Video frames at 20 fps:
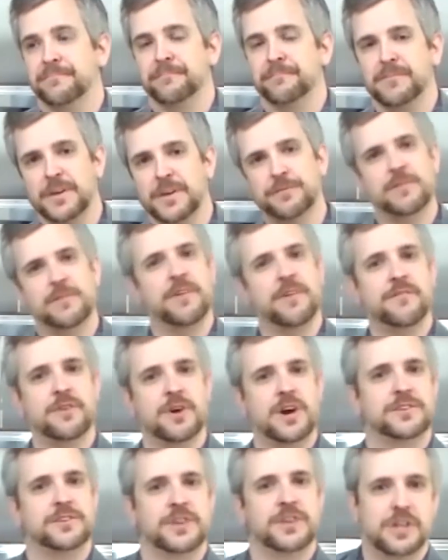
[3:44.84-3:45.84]
If you've ever
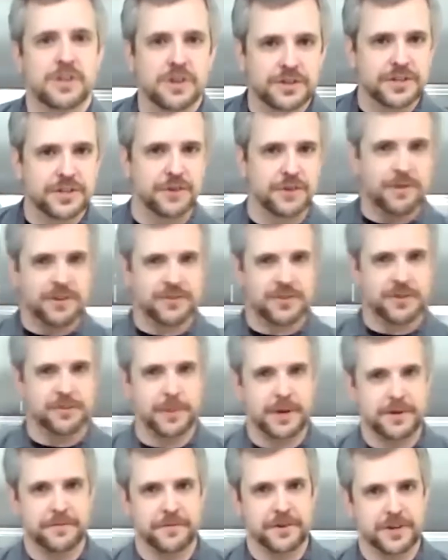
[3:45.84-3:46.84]
actually looked at a
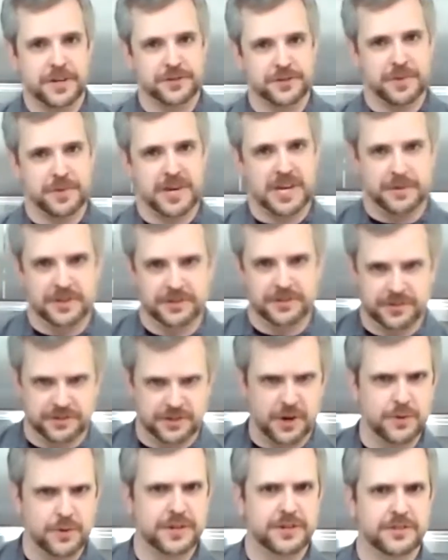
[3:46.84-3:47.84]
recipe for Dutch babies, it's
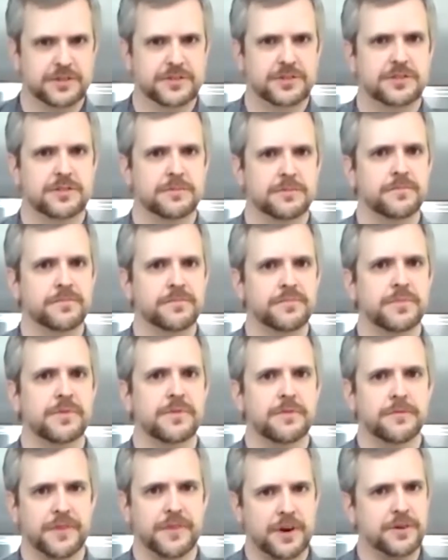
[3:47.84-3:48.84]
always
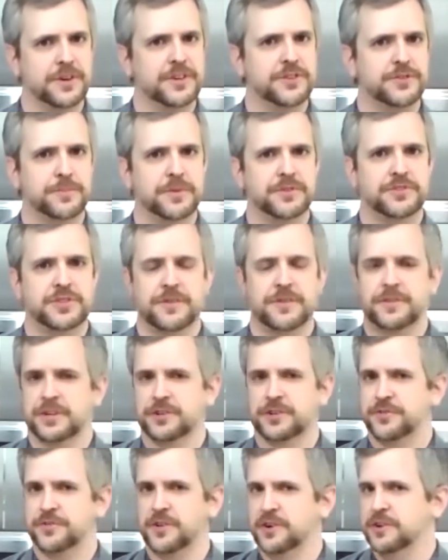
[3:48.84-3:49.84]
very specific
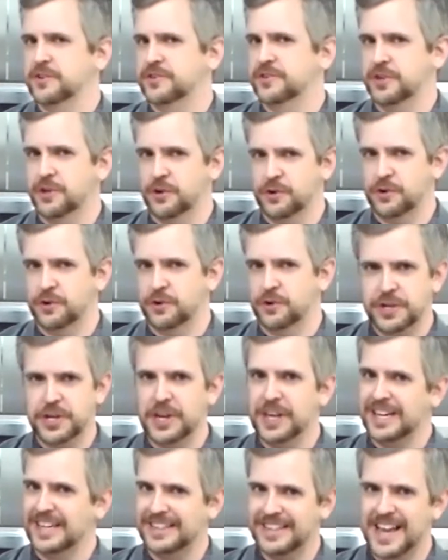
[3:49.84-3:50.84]
as far as, you
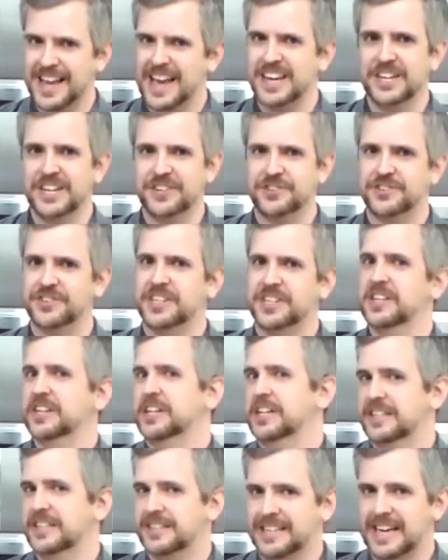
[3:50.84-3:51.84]
need like a 10-inch
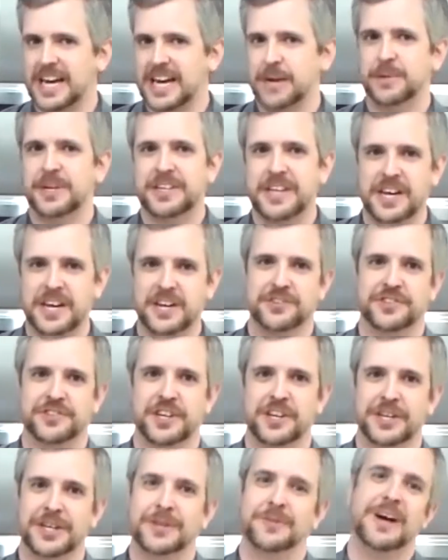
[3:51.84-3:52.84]
skillet. It's got to be a 10-inch
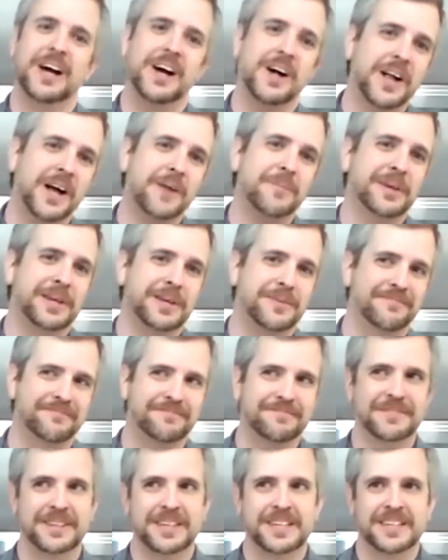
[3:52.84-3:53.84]
skillet. Well, I
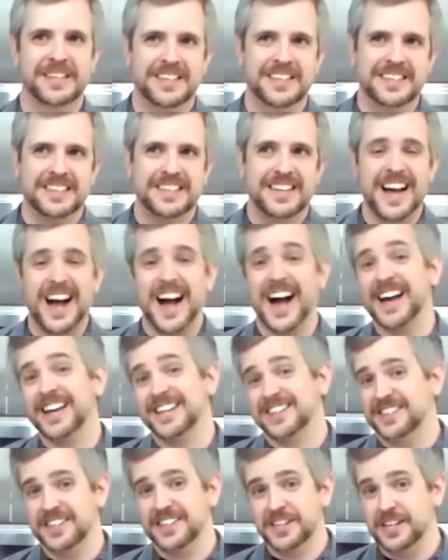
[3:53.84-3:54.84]
mean,
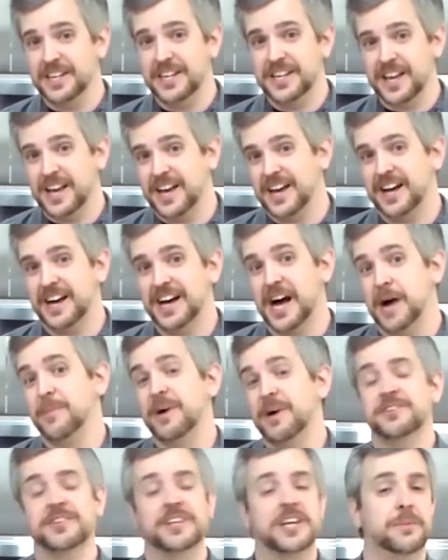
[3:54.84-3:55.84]
ideally, yeah. I'm
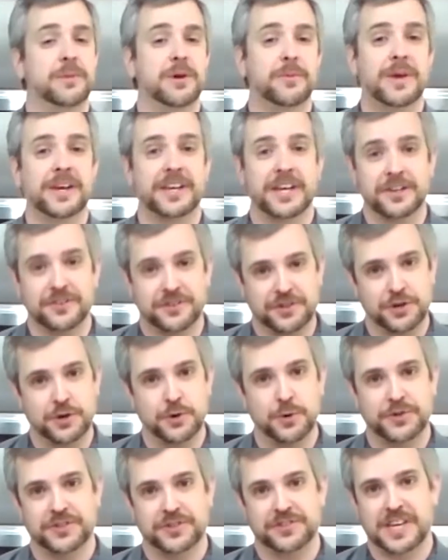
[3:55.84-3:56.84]
actually going to be making
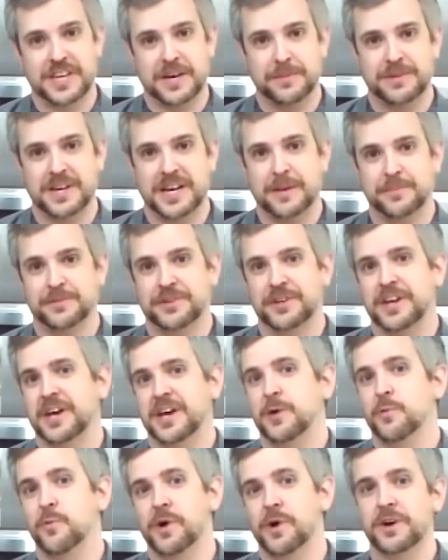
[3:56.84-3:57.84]
2 at the same time
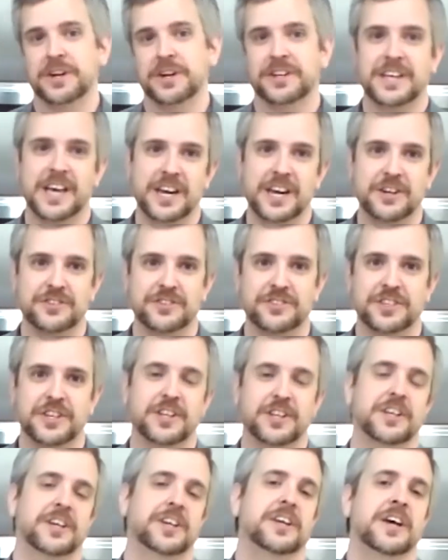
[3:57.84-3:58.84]
today, one in a 10-inch
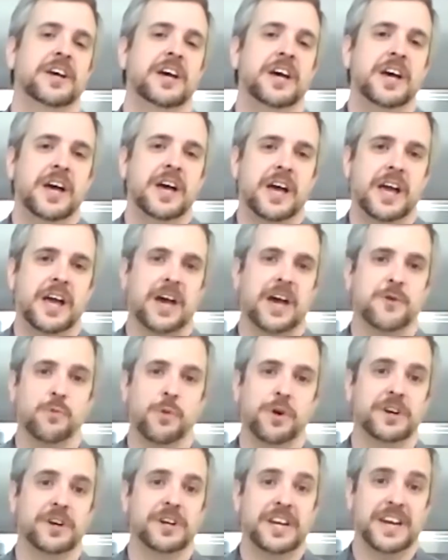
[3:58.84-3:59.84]
skillet and
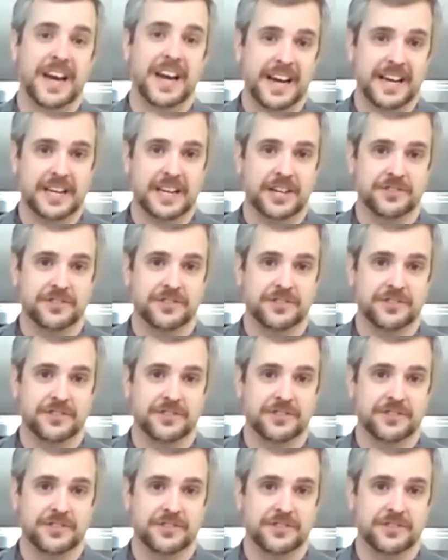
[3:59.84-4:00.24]
one in a 9-inch